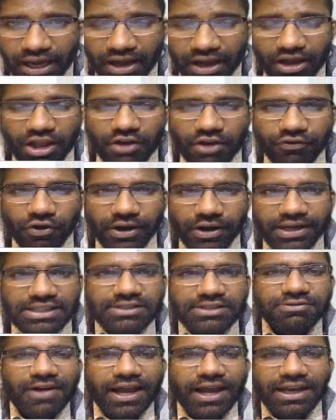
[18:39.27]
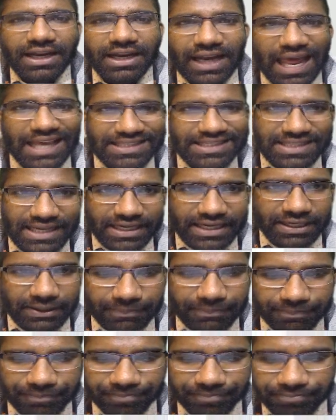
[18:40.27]
for his final assent.
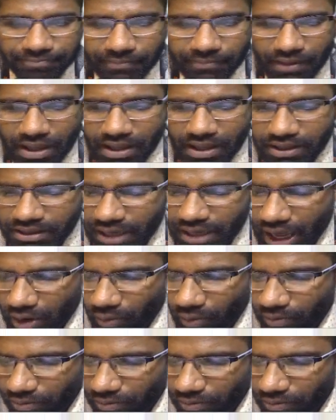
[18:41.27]
Now,